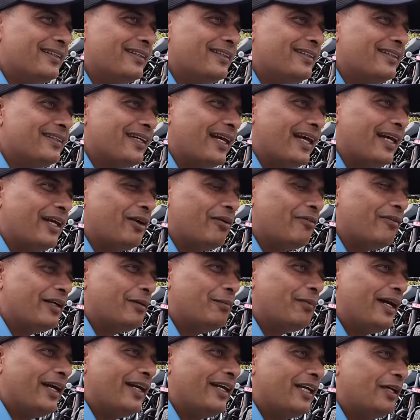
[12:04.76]
kind of
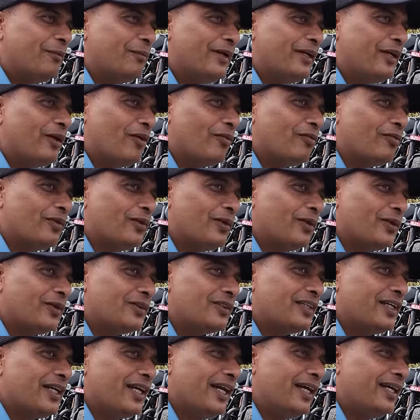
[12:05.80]
reminding me of those
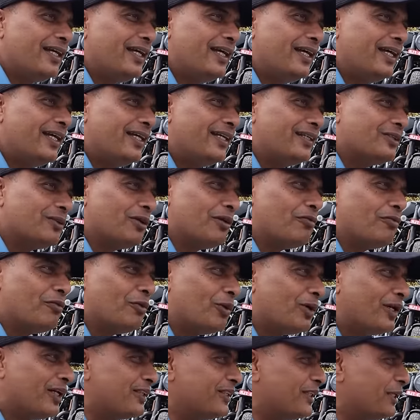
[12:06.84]
great days of
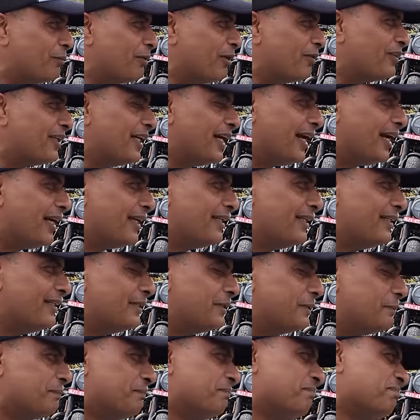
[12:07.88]
ownership of the Harley.
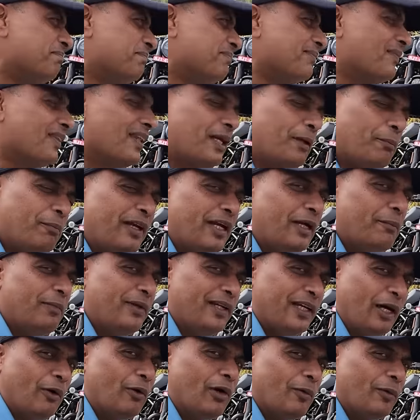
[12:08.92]
Maybe.
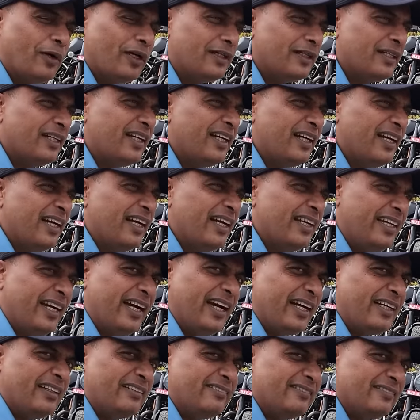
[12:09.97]
However, yeah,
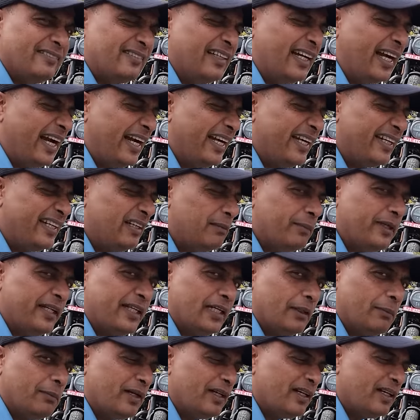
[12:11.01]
I did
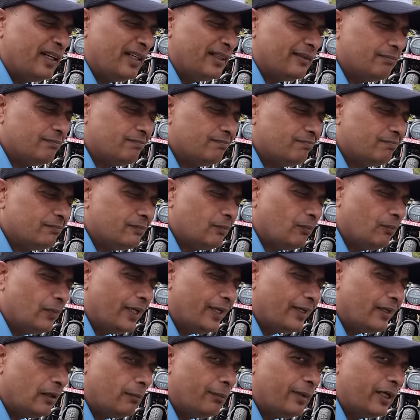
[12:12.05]
become a
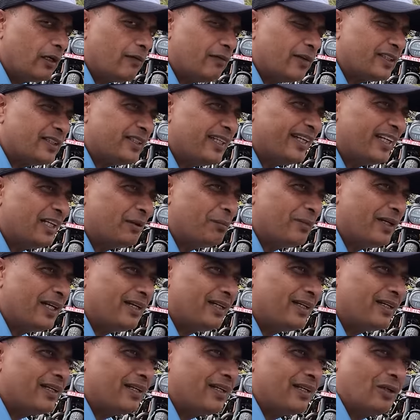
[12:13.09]
little bit of a
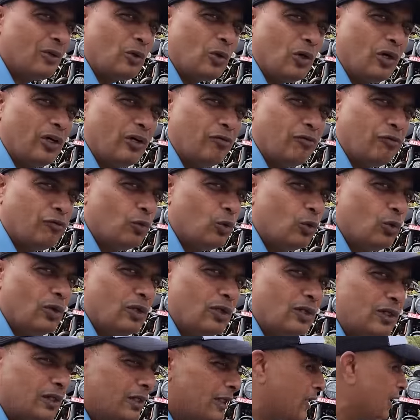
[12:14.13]
sentimental old fool
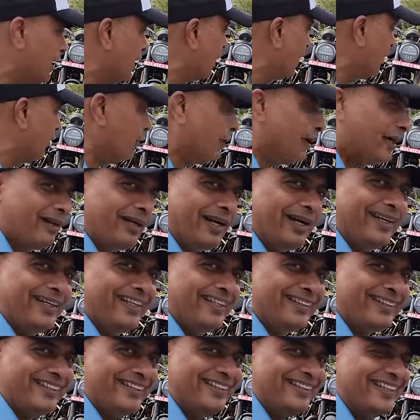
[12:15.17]
when riding
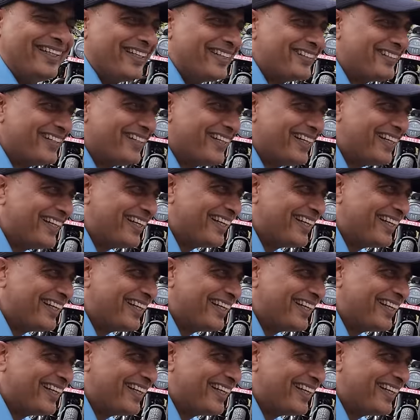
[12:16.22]
this yesterday.